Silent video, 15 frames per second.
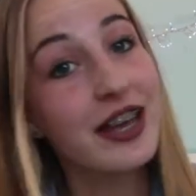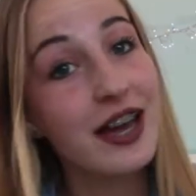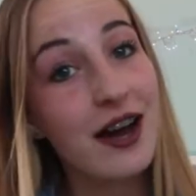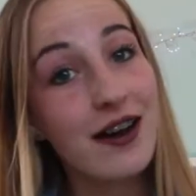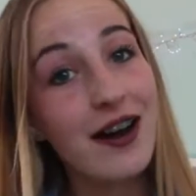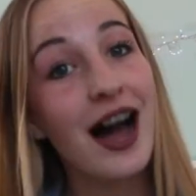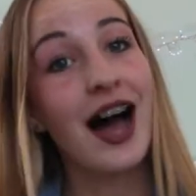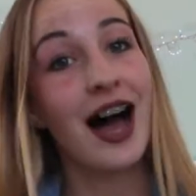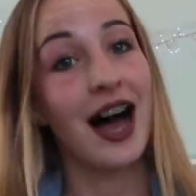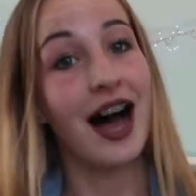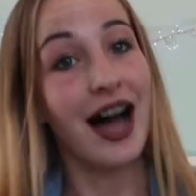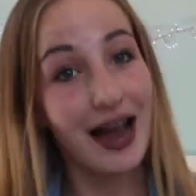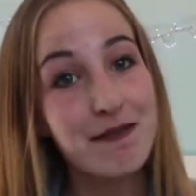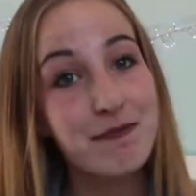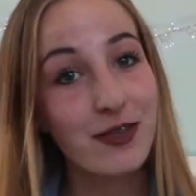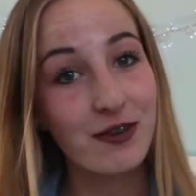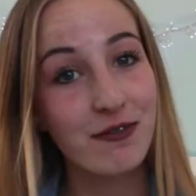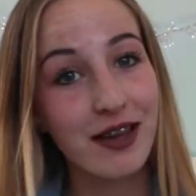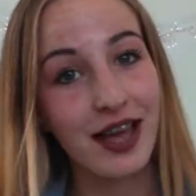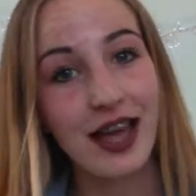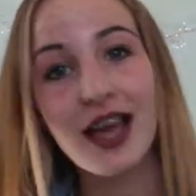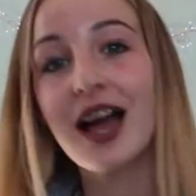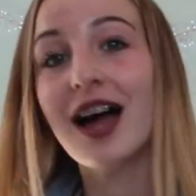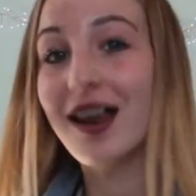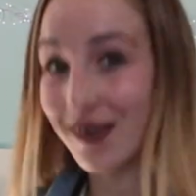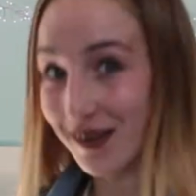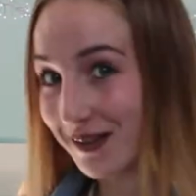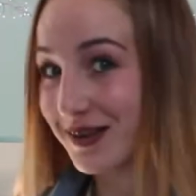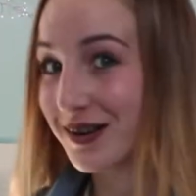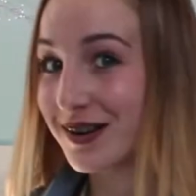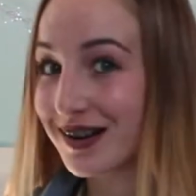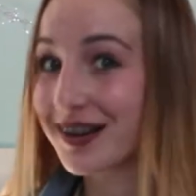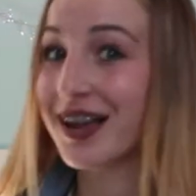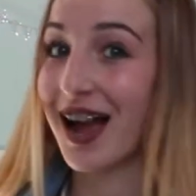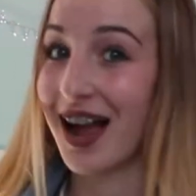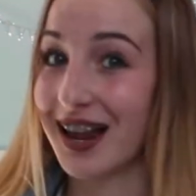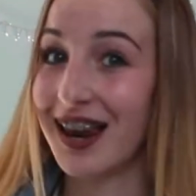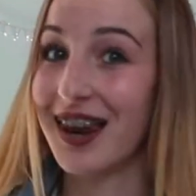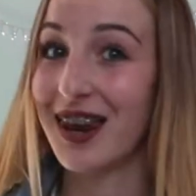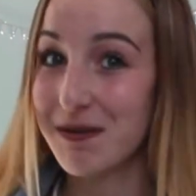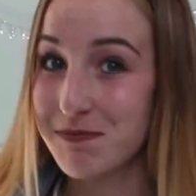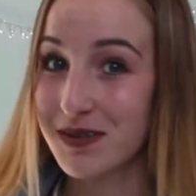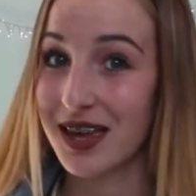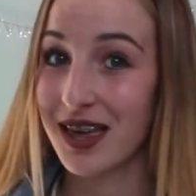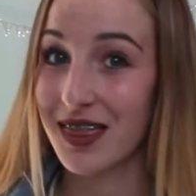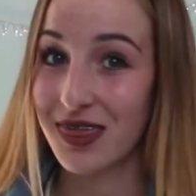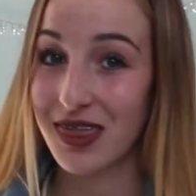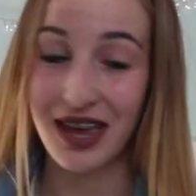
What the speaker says: video, I'm doing another Kylie lip kit